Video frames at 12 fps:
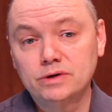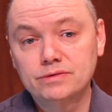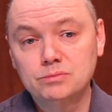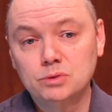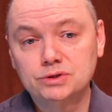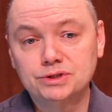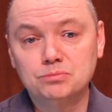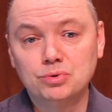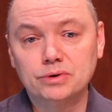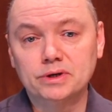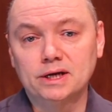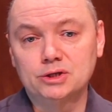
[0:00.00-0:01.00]
of the most
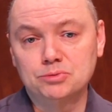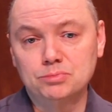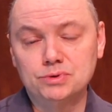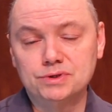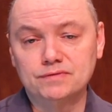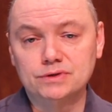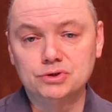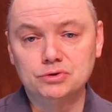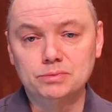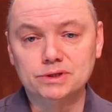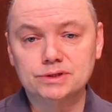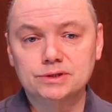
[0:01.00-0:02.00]
important attributes of a
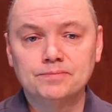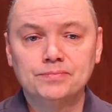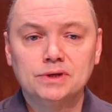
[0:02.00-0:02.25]
tubist.